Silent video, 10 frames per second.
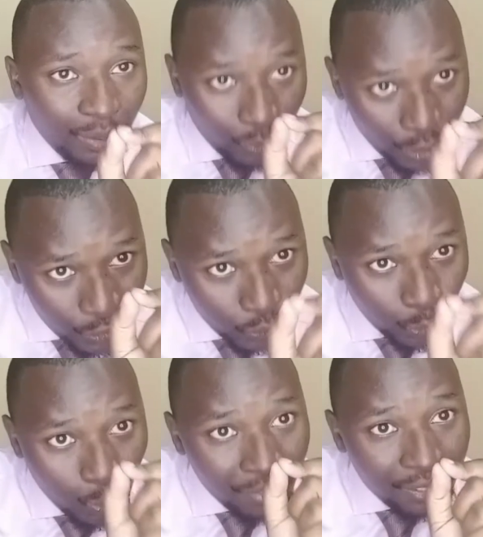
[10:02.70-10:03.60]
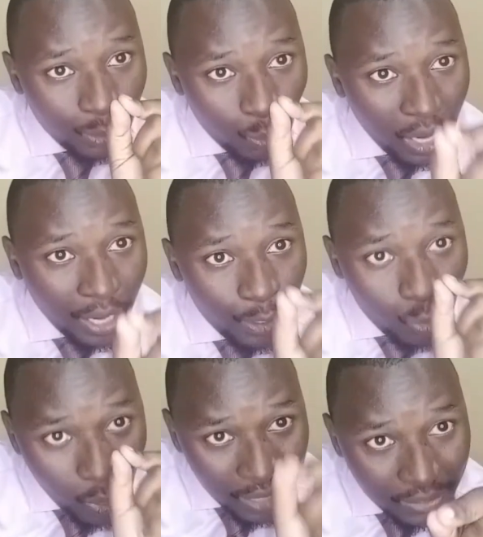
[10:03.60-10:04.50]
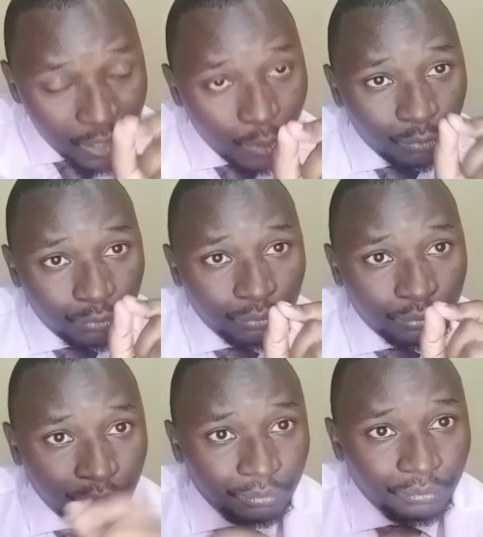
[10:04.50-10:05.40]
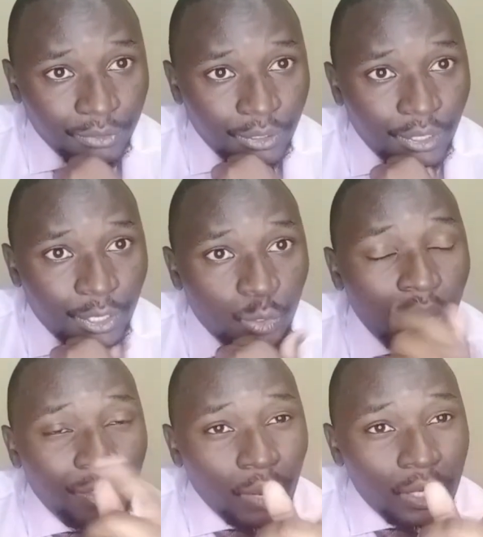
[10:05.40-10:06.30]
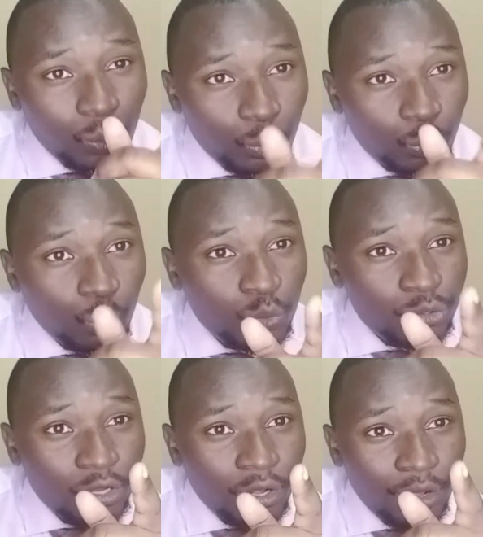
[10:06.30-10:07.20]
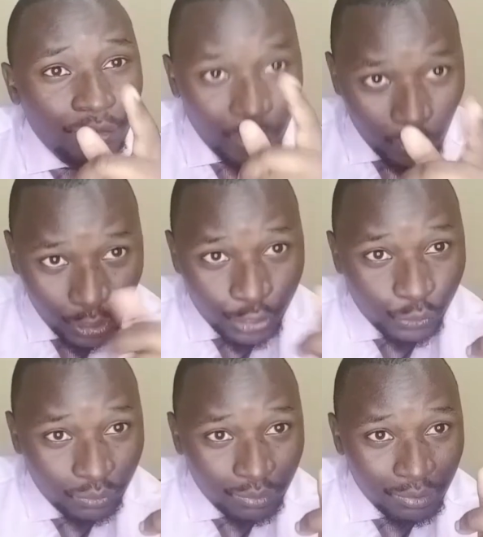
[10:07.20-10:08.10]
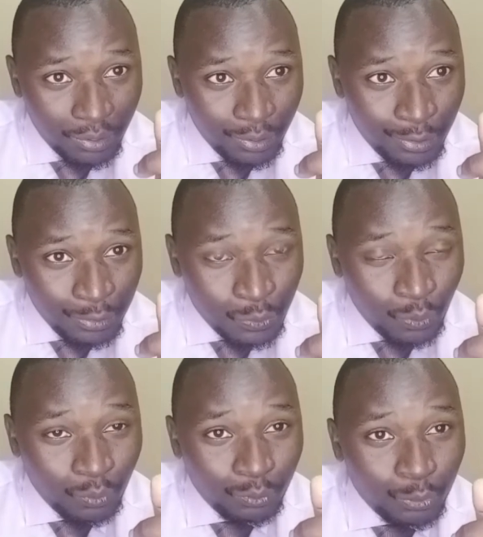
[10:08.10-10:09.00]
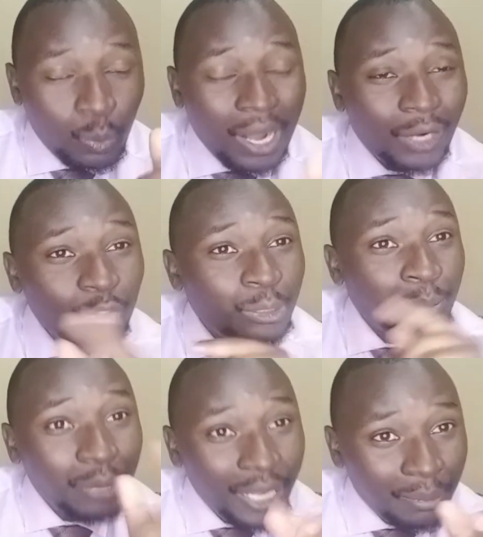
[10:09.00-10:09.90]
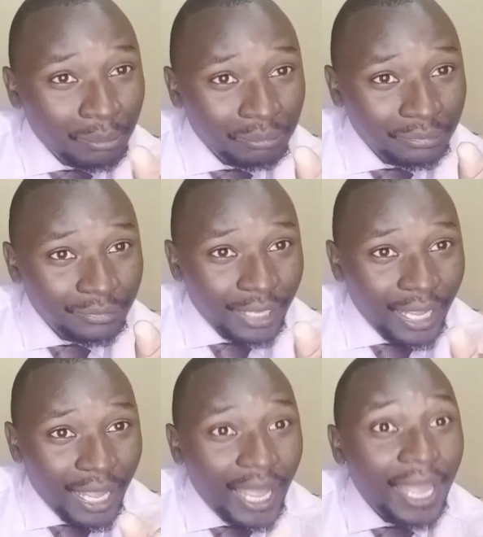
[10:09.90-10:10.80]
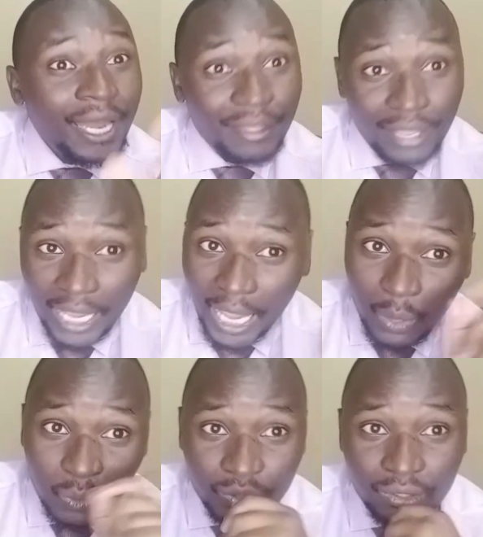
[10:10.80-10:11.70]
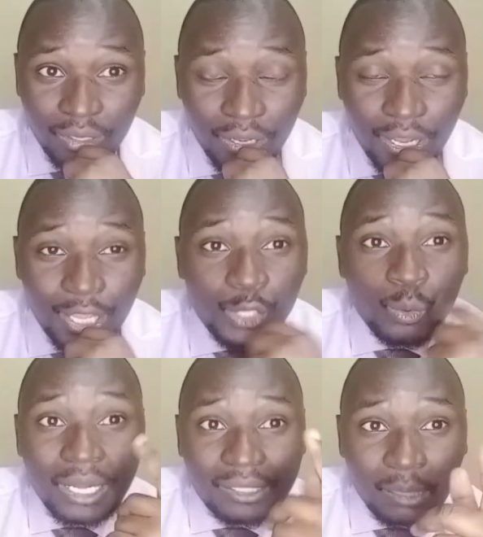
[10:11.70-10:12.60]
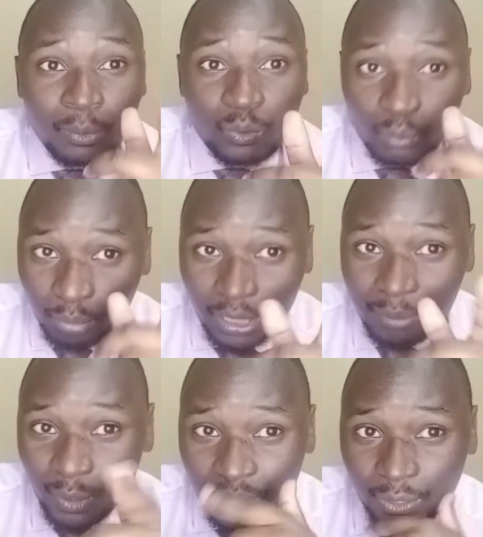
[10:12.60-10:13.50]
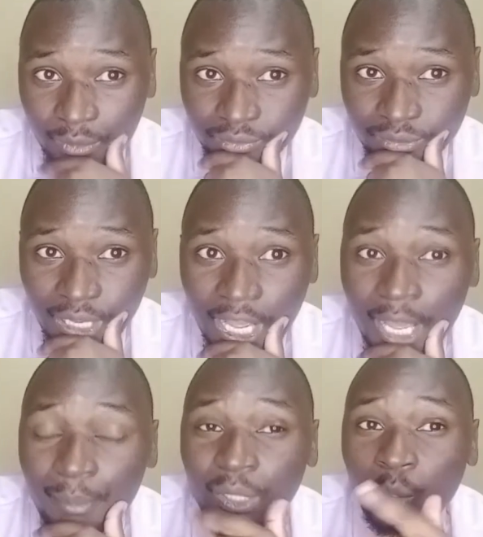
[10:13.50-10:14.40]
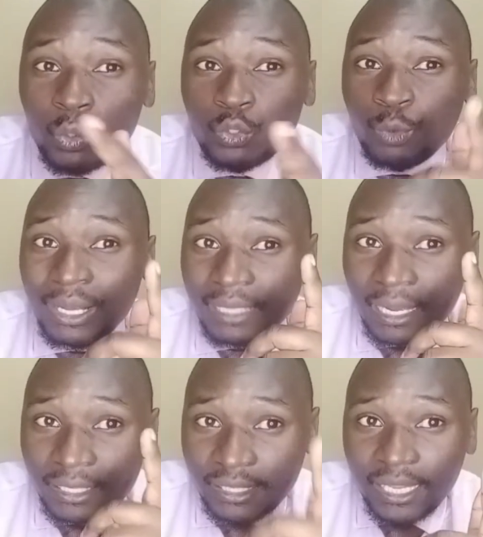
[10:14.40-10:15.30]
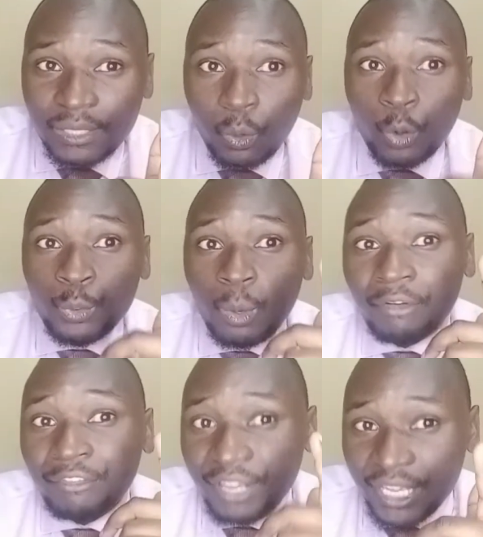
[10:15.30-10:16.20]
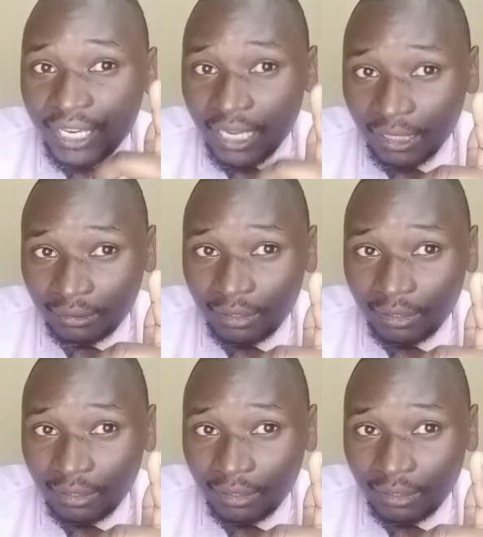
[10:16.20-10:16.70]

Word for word: location. You are the you are you yourself you are the one who chose the location. So you cannot blame anything else. You are supposed to blame yourself because your success or your failure